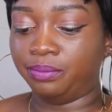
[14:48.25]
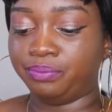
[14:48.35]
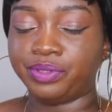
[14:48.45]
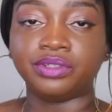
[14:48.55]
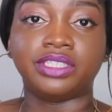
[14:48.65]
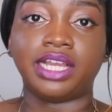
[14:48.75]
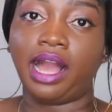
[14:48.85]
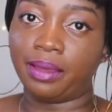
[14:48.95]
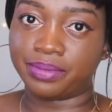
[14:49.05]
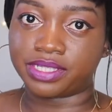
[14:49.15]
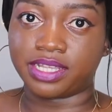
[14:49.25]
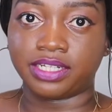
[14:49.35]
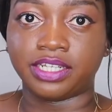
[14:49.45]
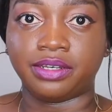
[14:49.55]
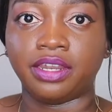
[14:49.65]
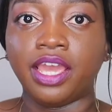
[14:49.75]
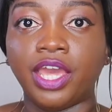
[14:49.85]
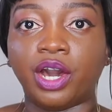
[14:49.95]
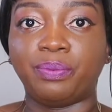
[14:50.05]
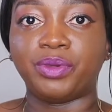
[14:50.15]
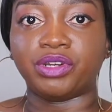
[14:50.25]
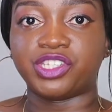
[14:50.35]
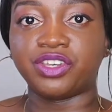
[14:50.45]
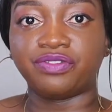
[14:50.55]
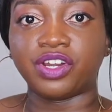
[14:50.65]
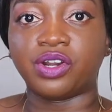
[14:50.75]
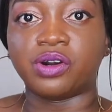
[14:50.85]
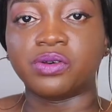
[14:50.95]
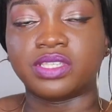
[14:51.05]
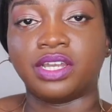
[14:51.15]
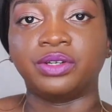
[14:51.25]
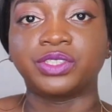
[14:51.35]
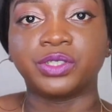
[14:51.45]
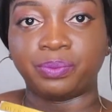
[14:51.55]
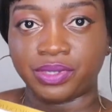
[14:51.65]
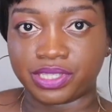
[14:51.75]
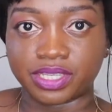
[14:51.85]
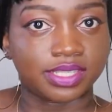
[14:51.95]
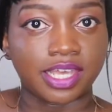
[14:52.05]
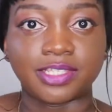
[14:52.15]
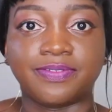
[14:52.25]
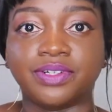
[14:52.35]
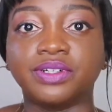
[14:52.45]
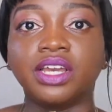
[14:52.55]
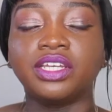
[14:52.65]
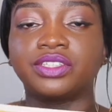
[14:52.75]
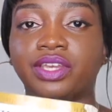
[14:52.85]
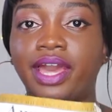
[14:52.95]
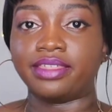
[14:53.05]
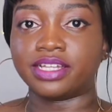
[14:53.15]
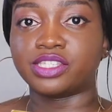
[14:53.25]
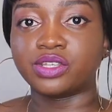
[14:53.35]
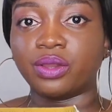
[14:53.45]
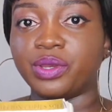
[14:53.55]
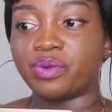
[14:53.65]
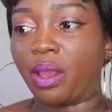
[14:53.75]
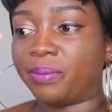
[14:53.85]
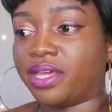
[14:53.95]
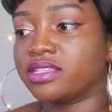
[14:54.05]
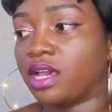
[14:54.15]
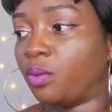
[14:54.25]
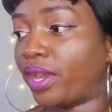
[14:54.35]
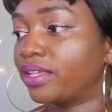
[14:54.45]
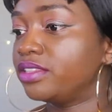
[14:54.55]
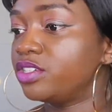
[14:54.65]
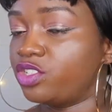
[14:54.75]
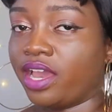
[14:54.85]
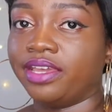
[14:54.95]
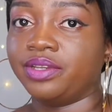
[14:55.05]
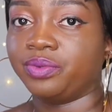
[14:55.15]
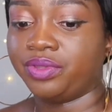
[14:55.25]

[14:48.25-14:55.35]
building habits that can help you achieve your goals and also be successful. So yeah, that's Tony Robbins, Awaken the Giant